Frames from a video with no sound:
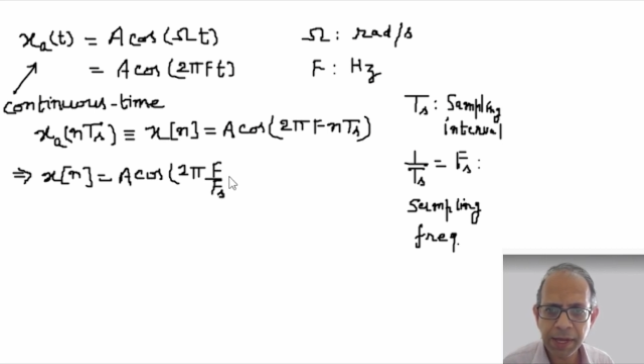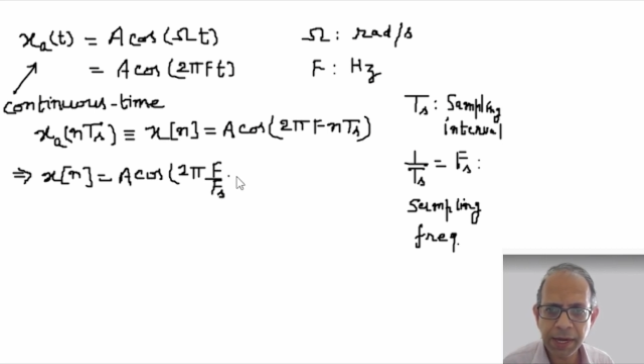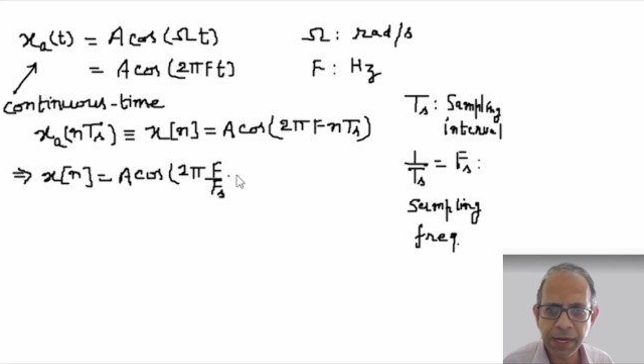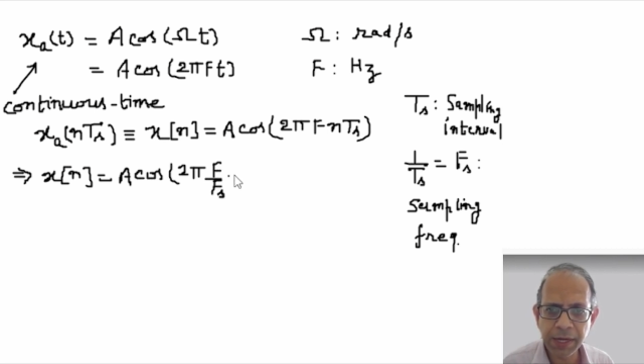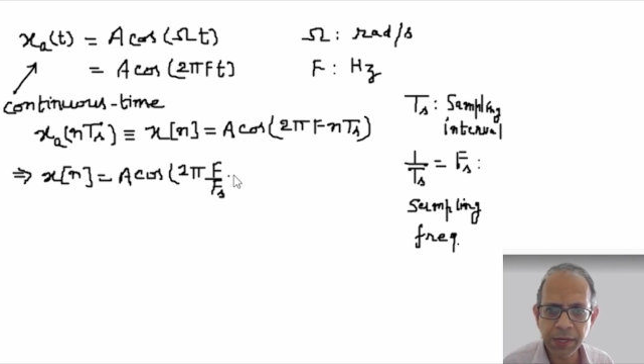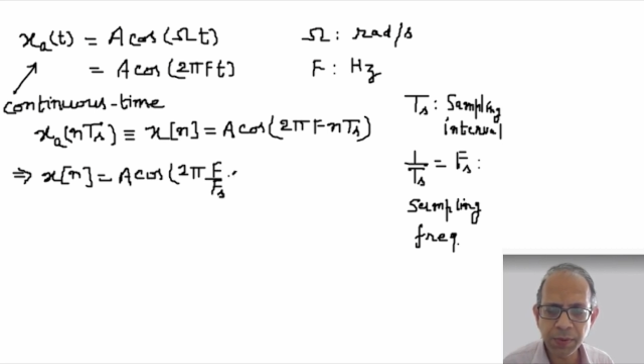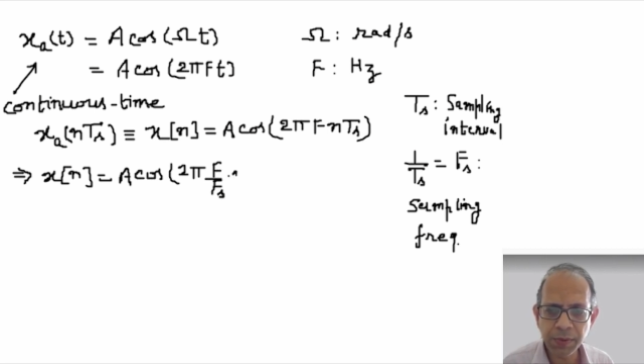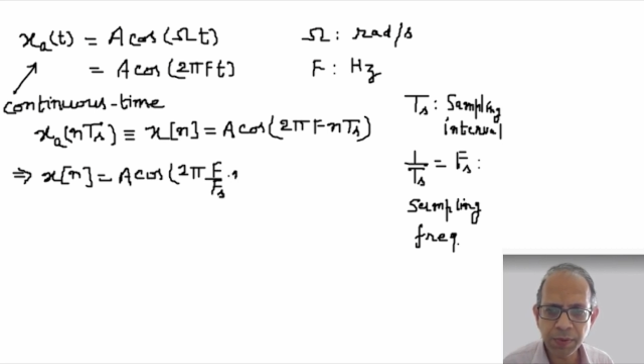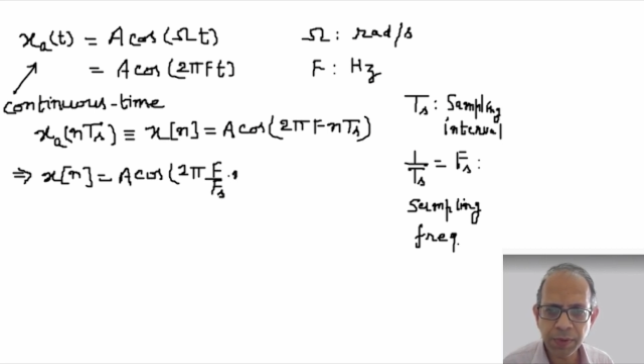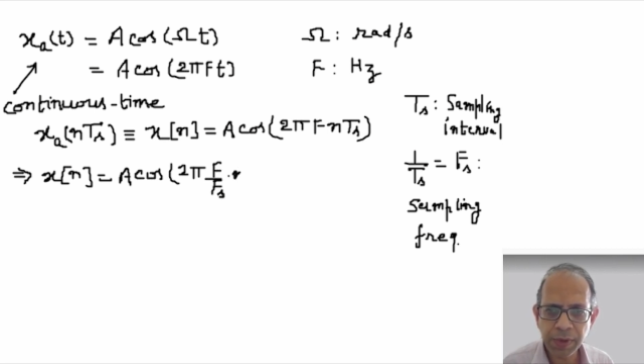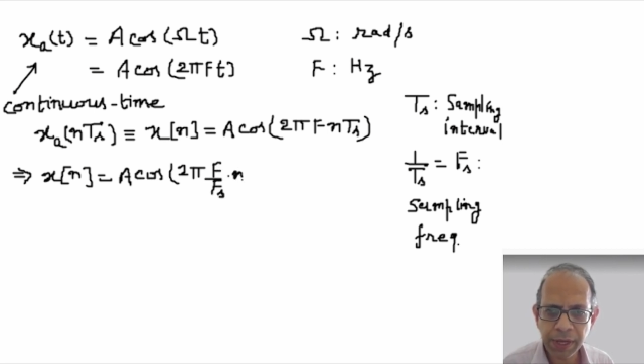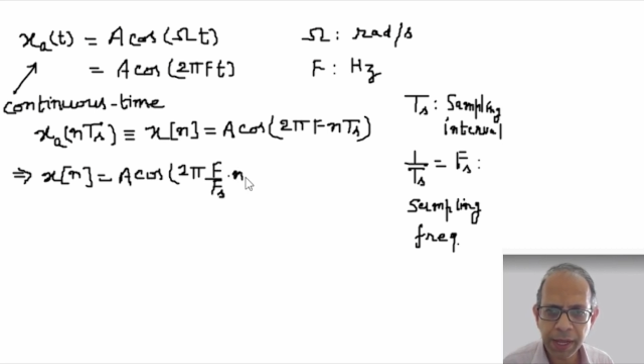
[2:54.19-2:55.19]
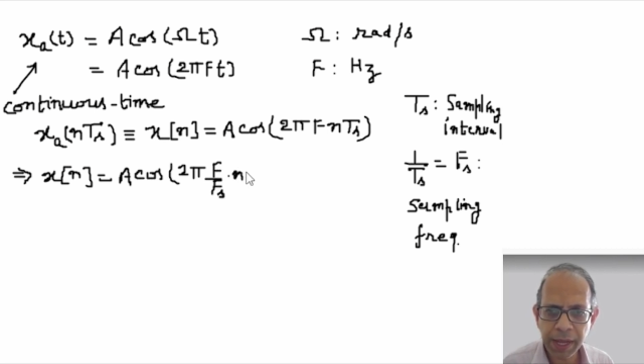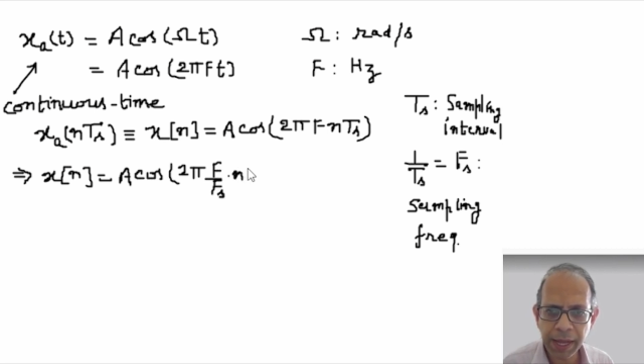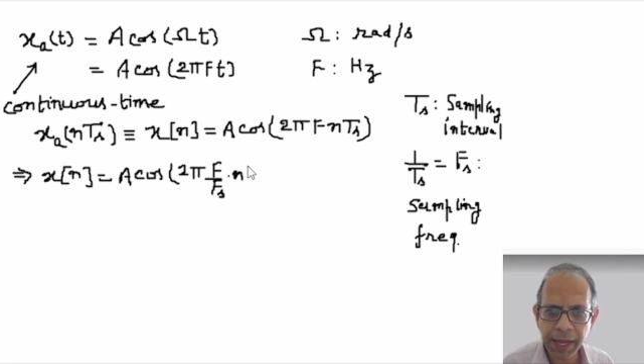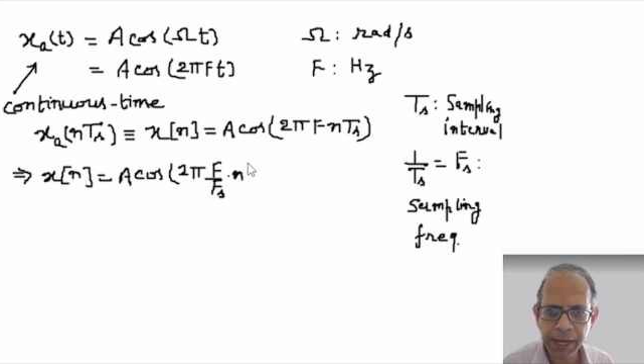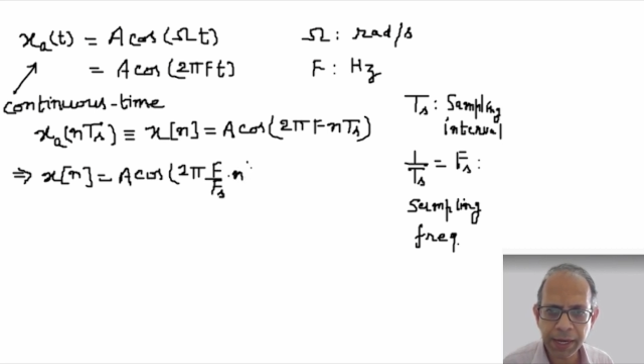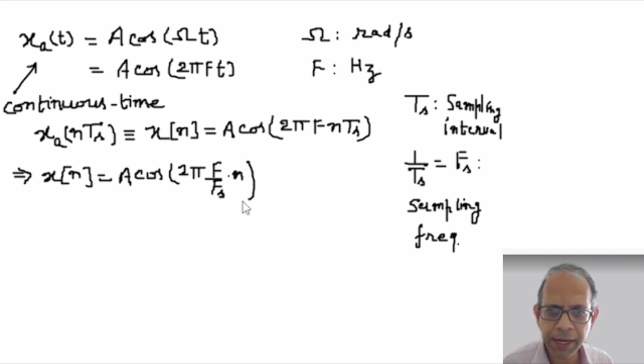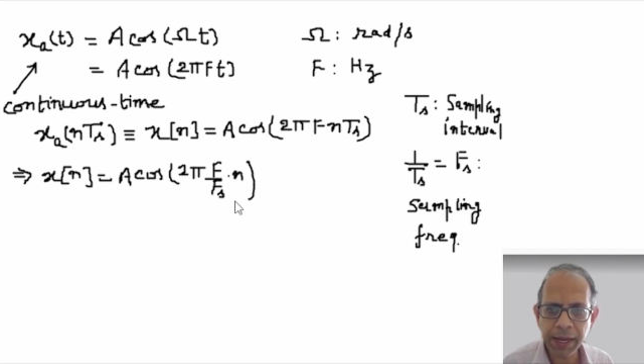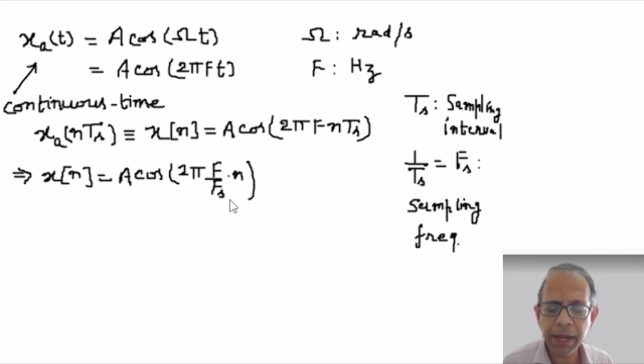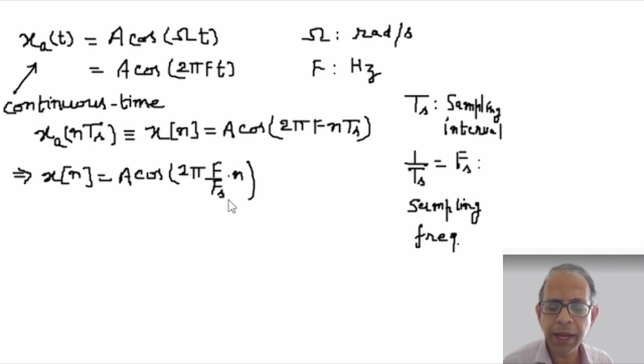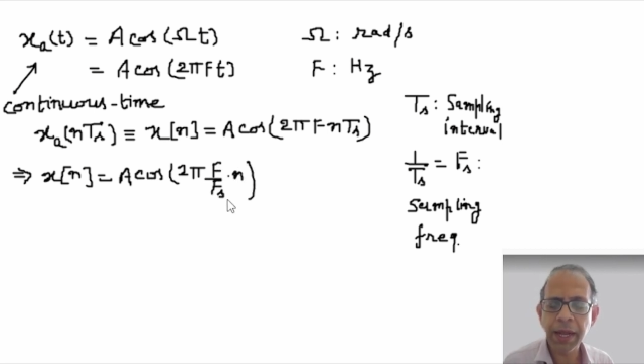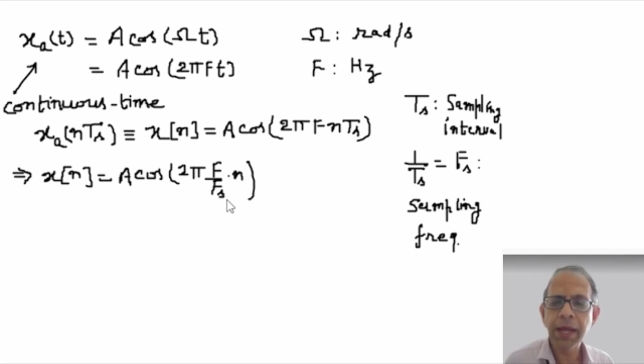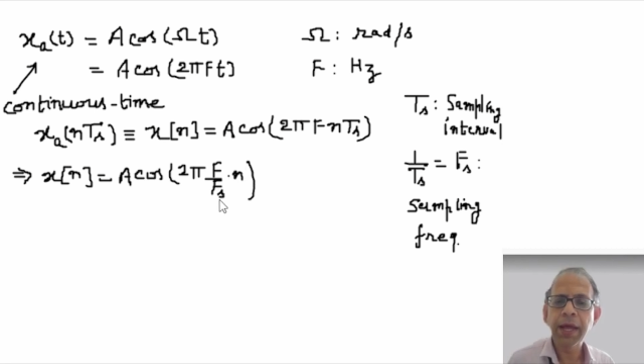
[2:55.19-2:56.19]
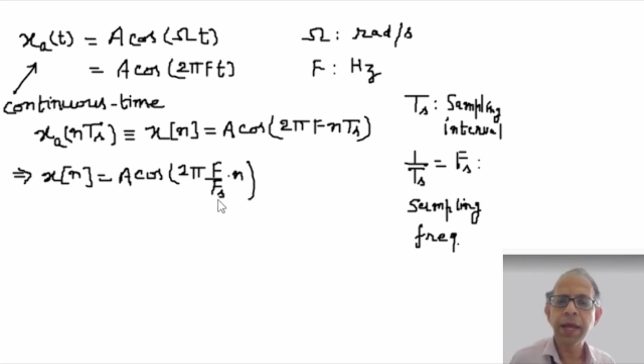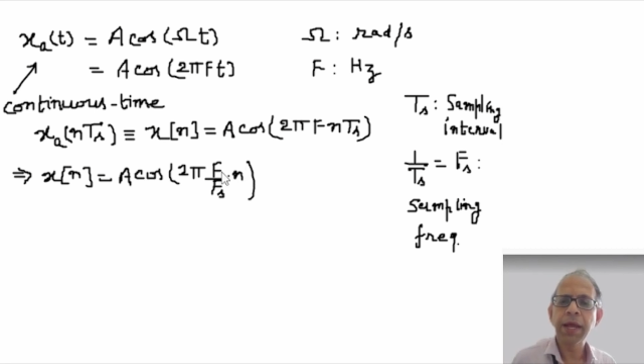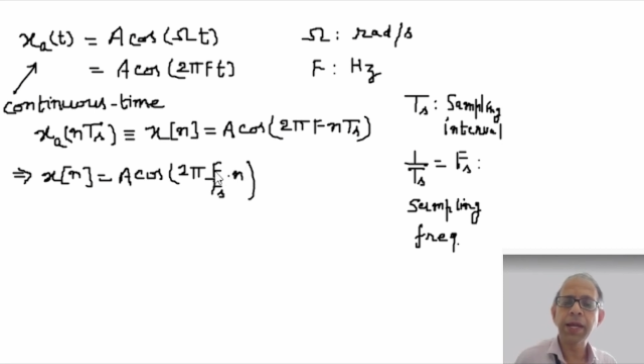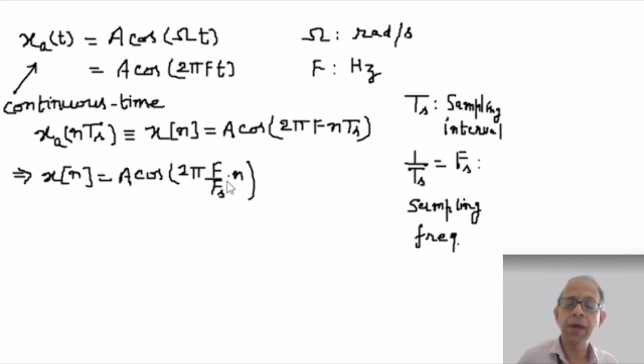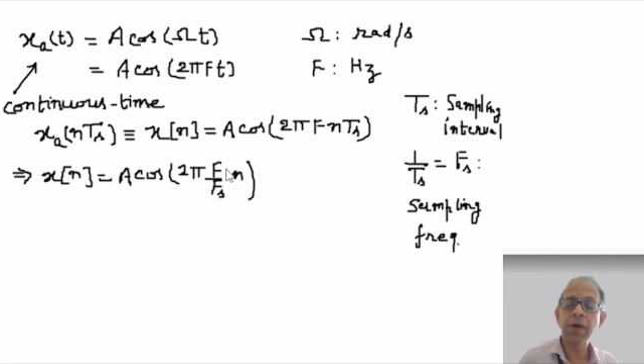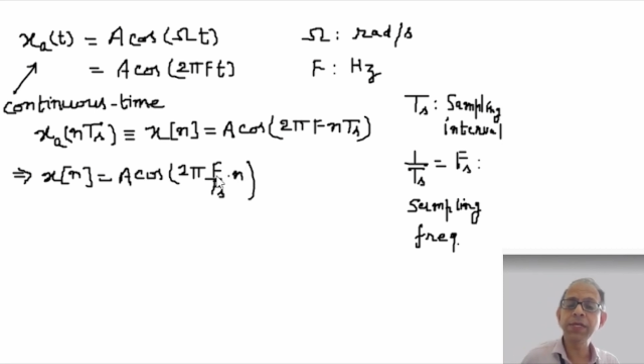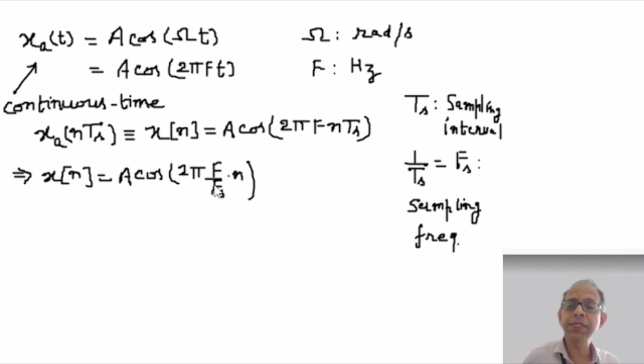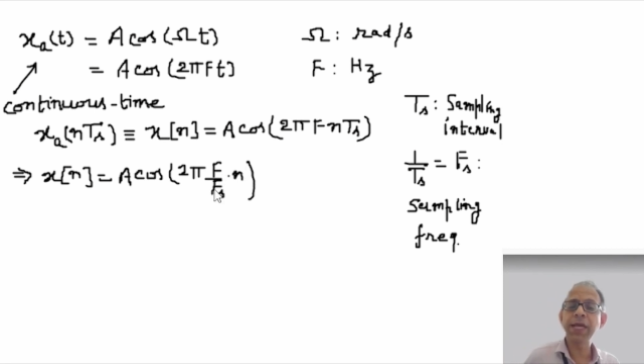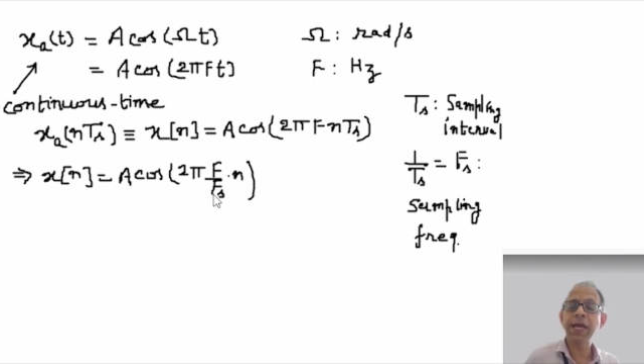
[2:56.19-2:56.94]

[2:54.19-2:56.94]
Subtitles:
into n, and now this